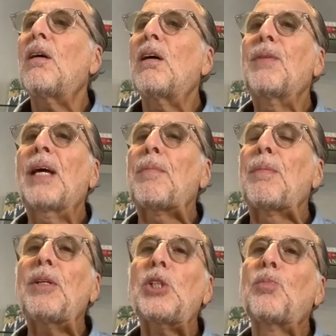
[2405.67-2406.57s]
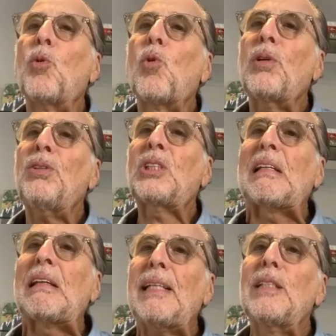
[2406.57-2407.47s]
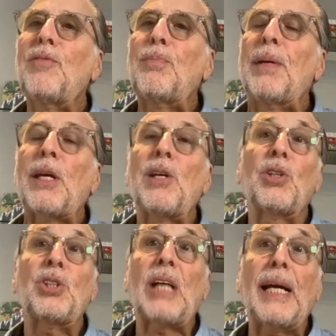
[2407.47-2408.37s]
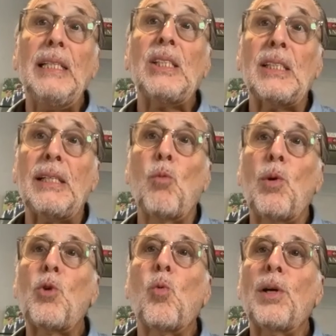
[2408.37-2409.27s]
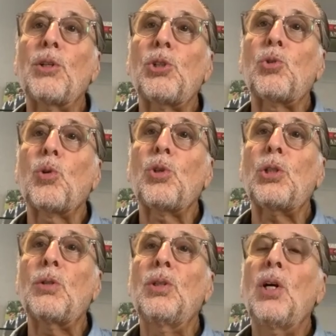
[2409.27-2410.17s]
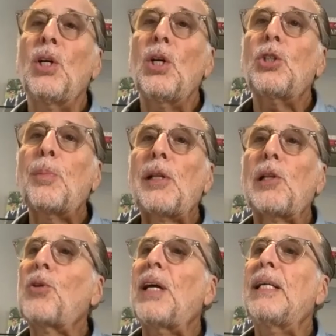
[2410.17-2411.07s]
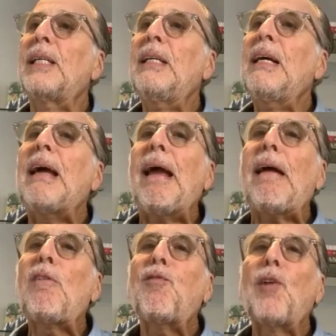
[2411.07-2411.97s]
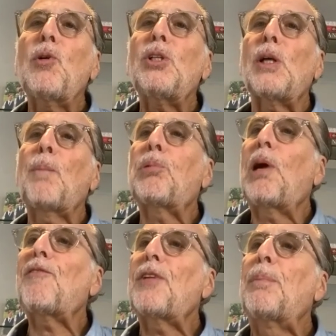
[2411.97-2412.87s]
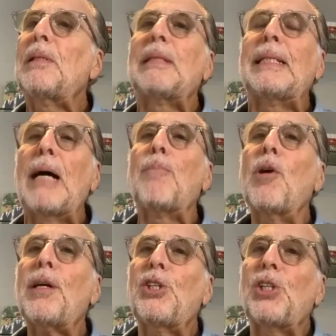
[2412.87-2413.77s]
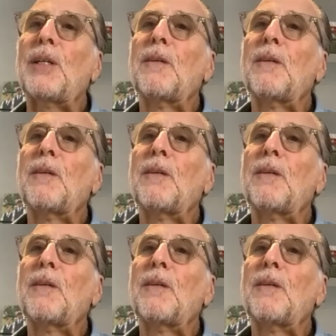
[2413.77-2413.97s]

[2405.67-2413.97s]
You got to be much more selective in picking your sites and where you want your stores to be located, and focus on profitability, not market share.